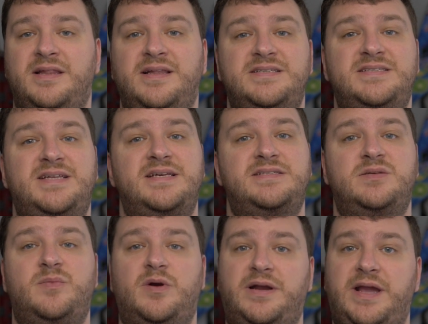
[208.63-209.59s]
let's test
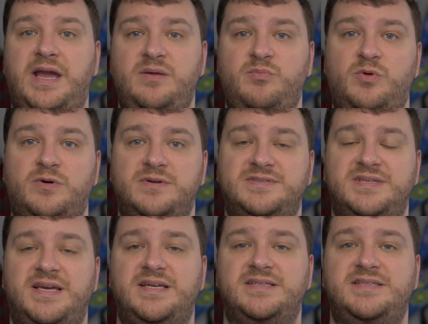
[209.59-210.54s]
some arcade boards
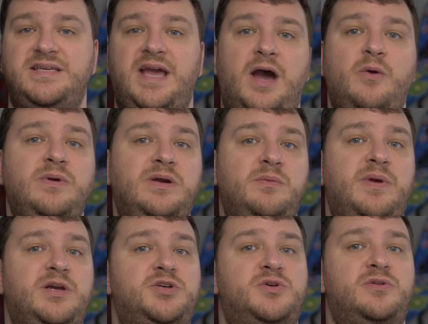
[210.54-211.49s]
and see how we can
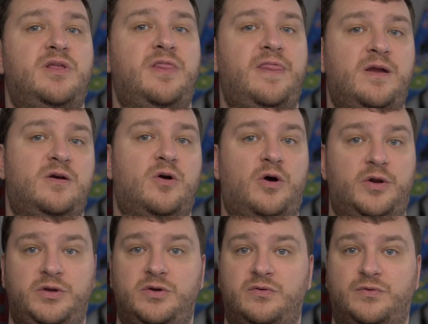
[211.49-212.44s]
make sure that their
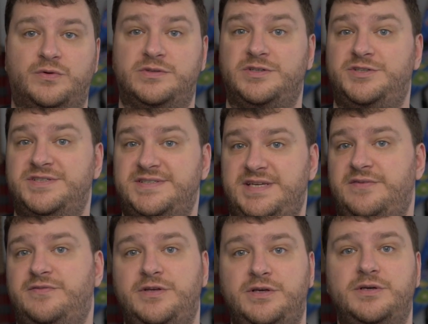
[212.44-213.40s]
audio voltage is safe to